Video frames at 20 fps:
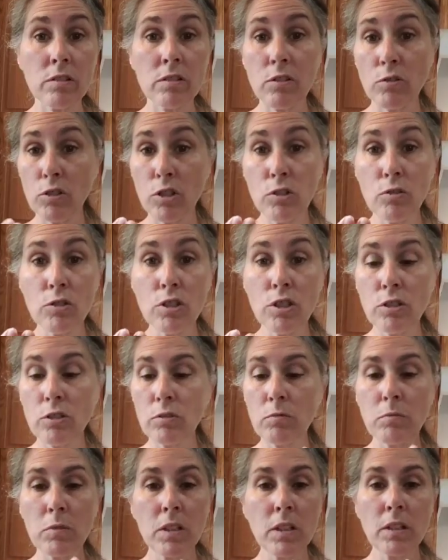So
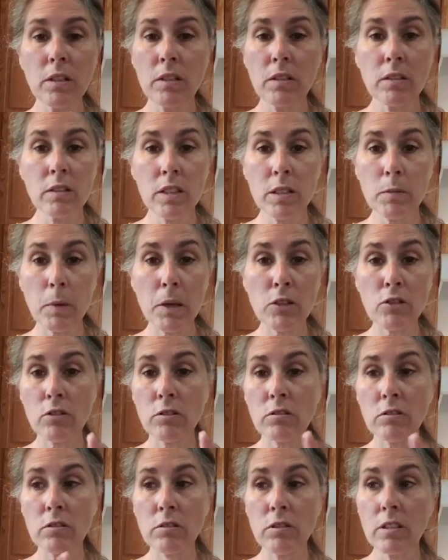YouTube,
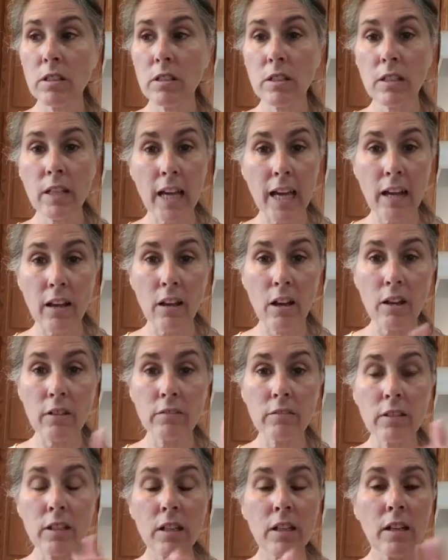specials, catalog.
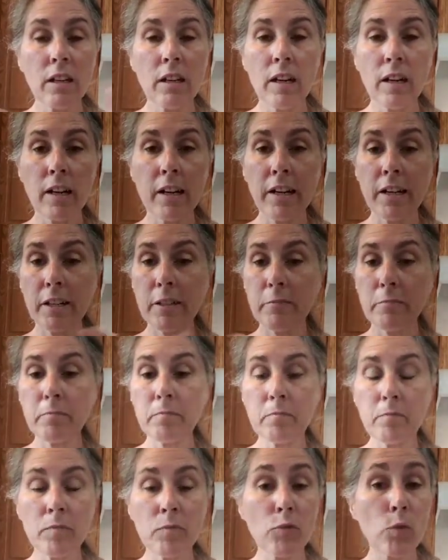If
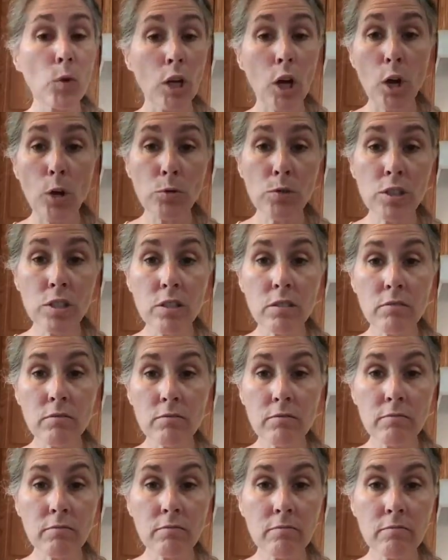you want to host,
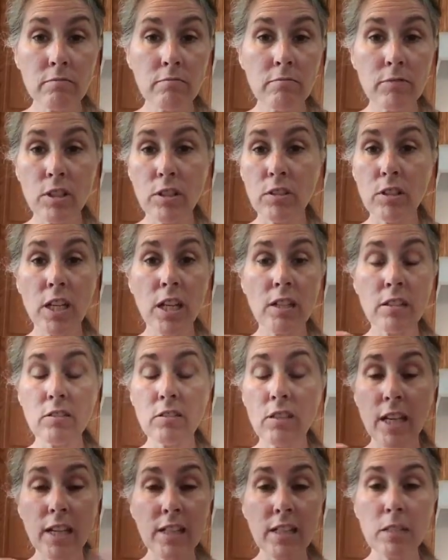you can
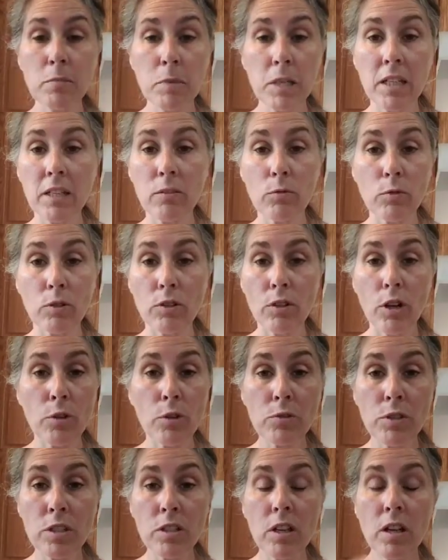text me the word
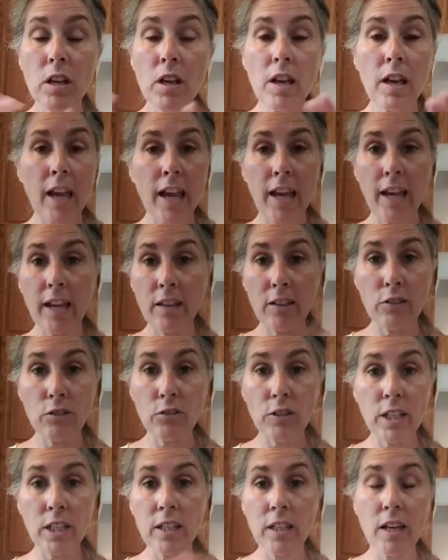host, and you'll
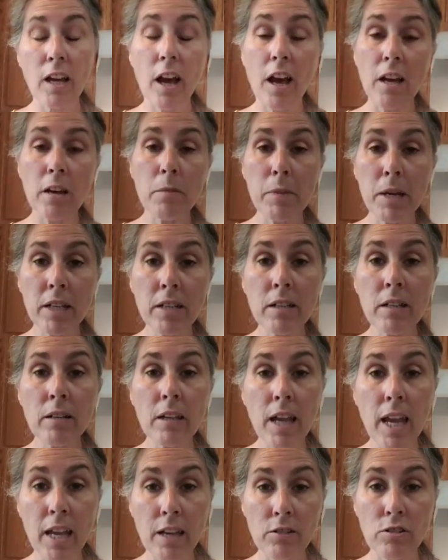get an automated
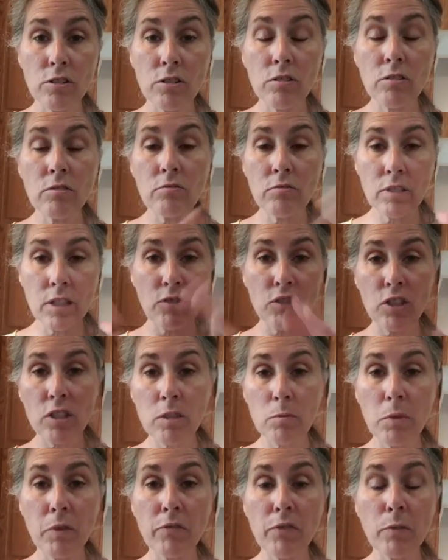answer, gives you
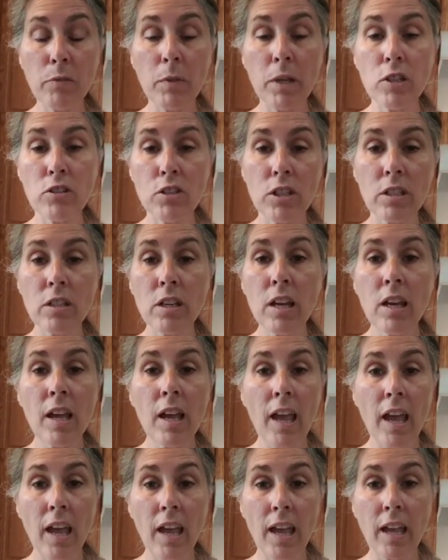some information,
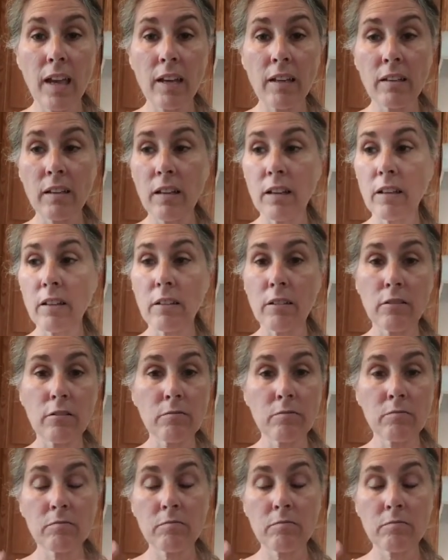and